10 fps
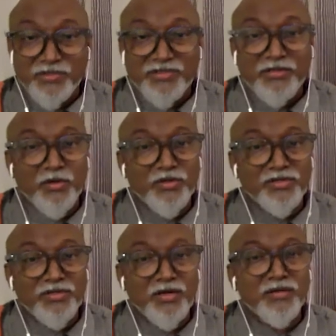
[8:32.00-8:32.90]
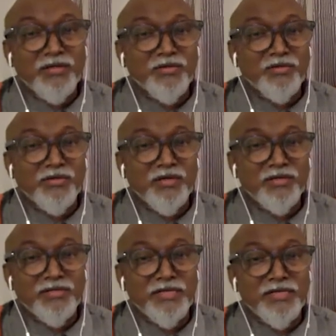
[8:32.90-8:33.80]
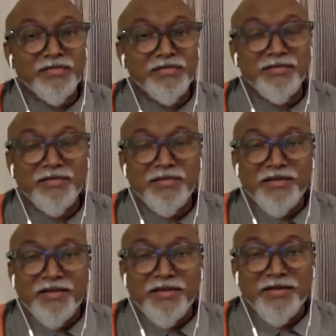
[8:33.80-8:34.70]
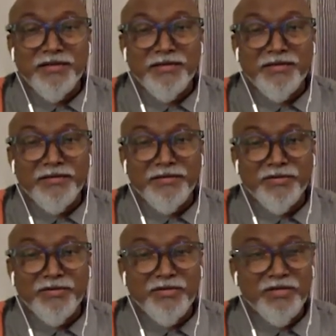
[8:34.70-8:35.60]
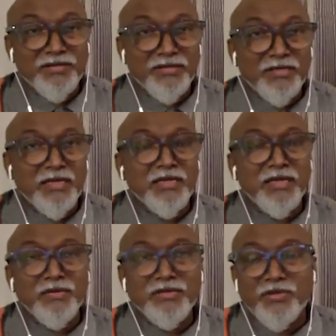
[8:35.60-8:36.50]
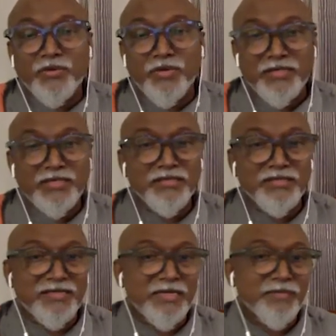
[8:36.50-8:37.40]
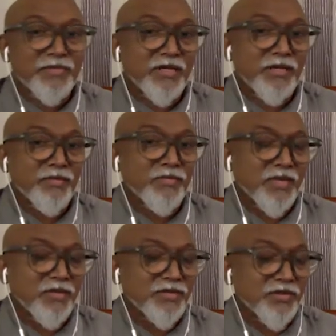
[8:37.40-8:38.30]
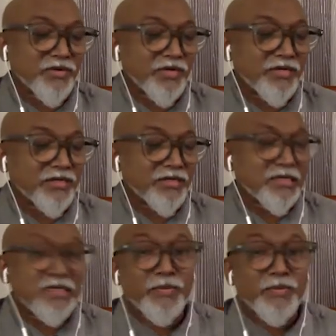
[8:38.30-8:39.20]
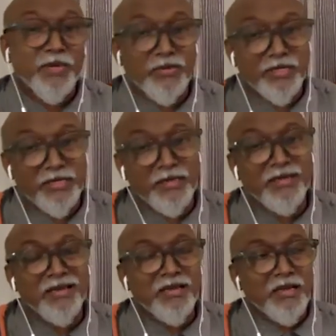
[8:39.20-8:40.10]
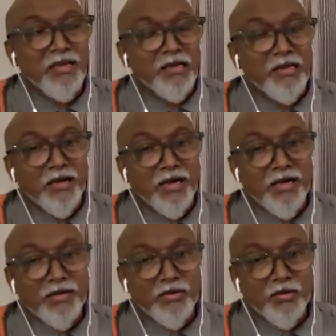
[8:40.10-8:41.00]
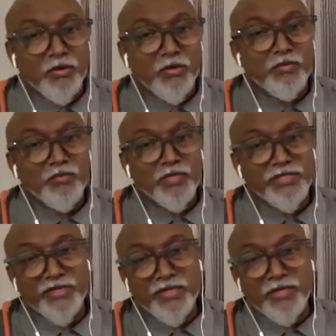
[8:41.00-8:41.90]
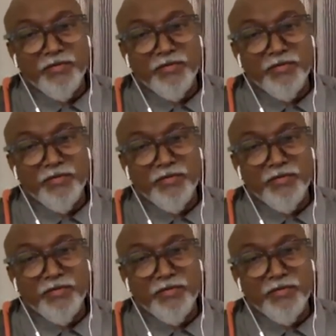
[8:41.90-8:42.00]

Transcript: closed down in 2008 and uh, 2009, I was curating the same time, I was curating India Pavilion in Arco, Madrid.